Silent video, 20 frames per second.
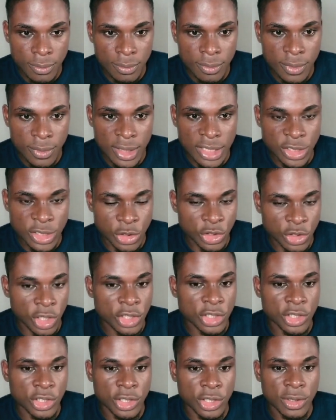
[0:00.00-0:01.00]

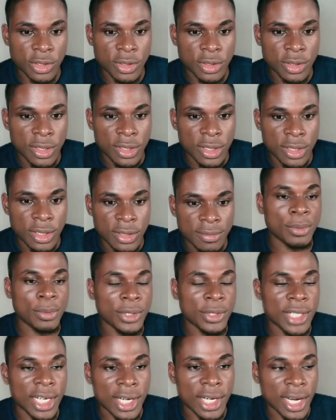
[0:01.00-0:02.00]
structure,
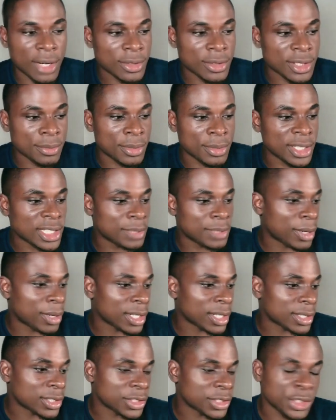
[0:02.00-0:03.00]
the accountability
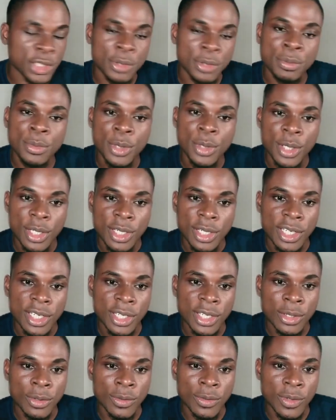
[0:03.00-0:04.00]
partnership,
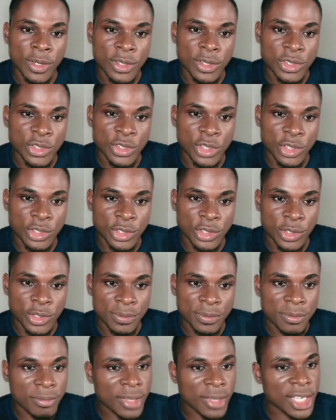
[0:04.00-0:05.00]
structure.
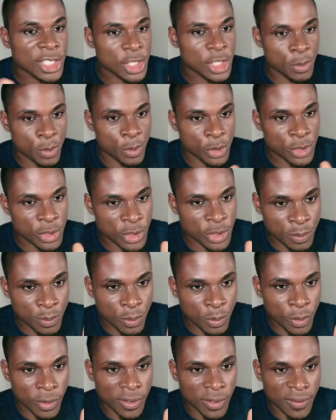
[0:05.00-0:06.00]
It's supposed to
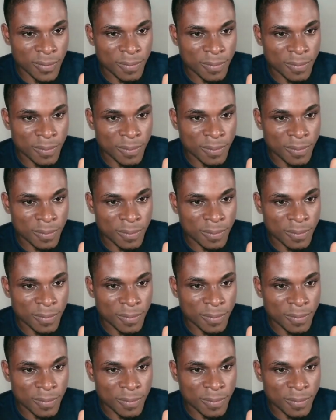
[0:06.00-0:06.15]
support.